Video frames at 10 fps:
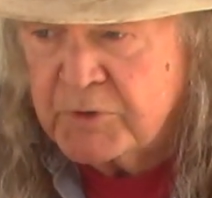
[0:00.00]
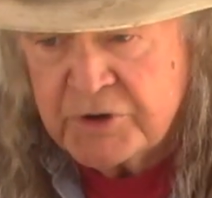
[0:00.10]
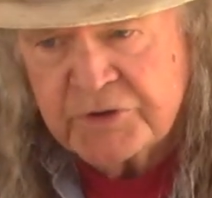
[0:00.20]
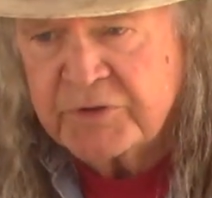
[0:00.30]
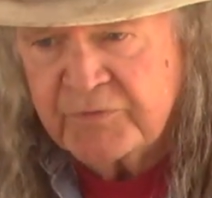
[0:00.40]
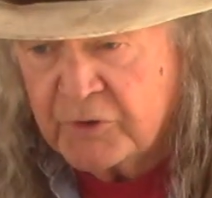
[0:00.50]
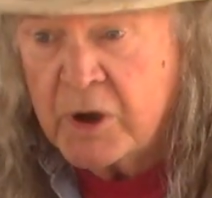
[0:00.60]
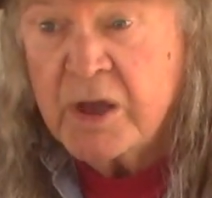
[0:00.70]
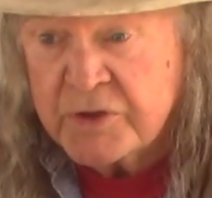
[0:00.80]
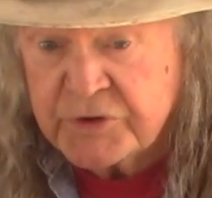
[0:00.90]
just for
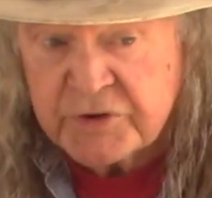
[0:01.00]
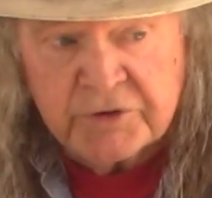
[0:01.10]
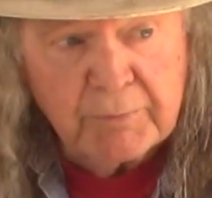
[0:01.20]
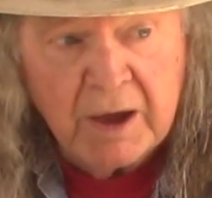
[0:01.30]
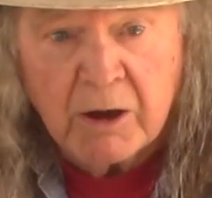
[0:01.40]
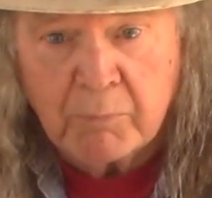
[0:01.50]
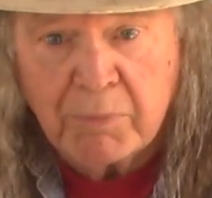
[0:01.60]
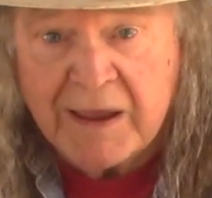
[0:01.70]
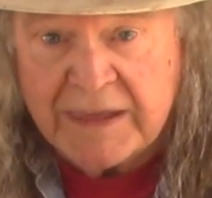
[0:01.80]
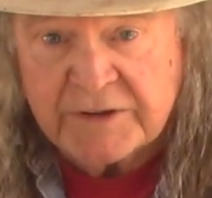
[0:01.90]
us just to buy our
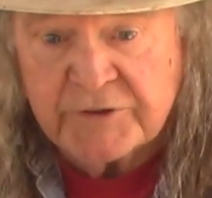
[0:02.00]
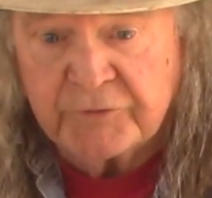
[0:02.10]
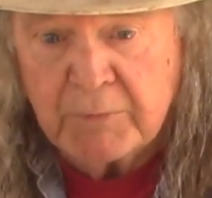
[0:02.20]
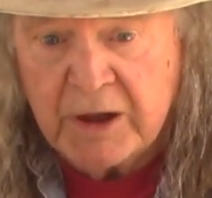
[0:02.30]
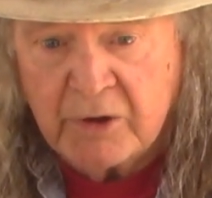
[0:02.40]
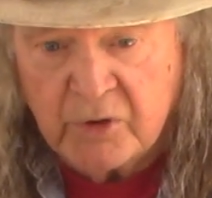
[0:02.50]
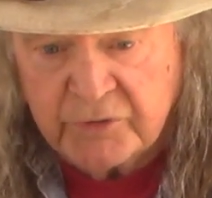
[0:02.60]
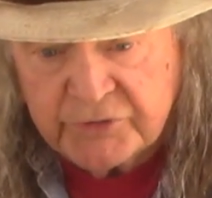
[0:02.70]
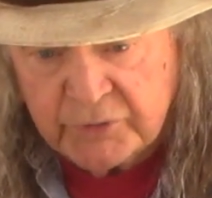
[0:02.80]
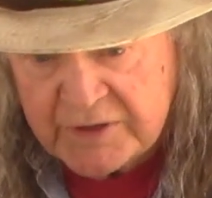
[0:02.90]
plants from now
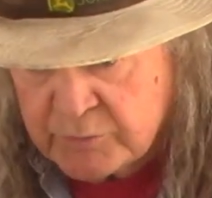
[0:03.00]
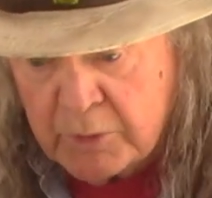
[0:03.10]
on. So that's the way